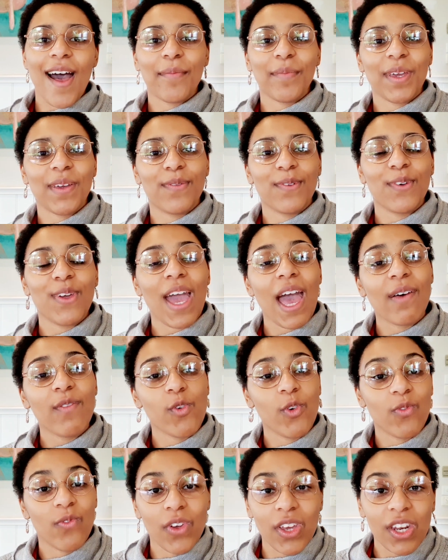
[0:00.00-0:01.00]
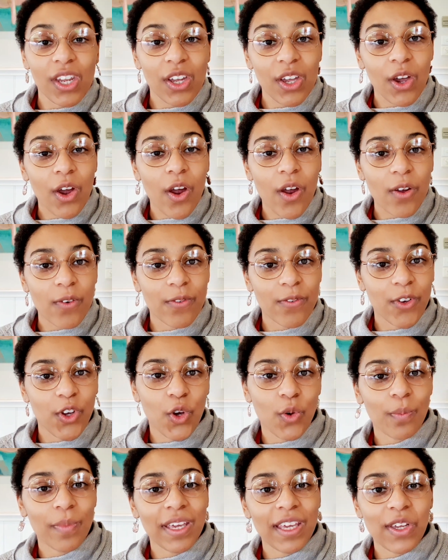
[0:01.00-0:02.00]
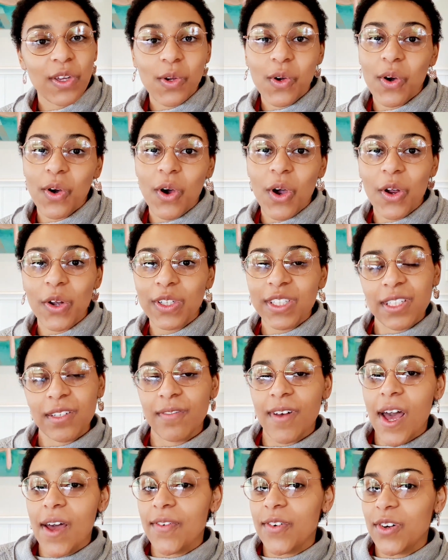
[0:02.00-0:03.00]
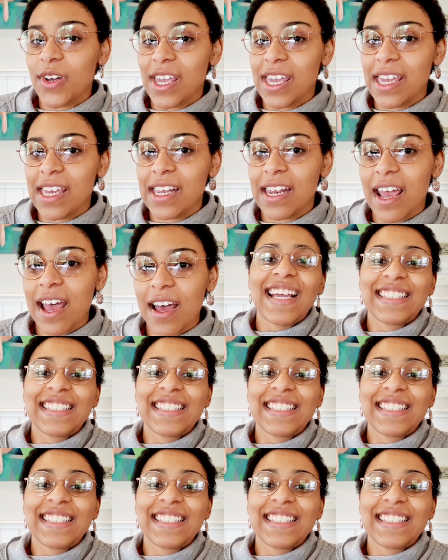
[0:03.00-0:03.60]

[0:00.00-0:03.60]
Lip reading: If you have a video filming your own survival kit,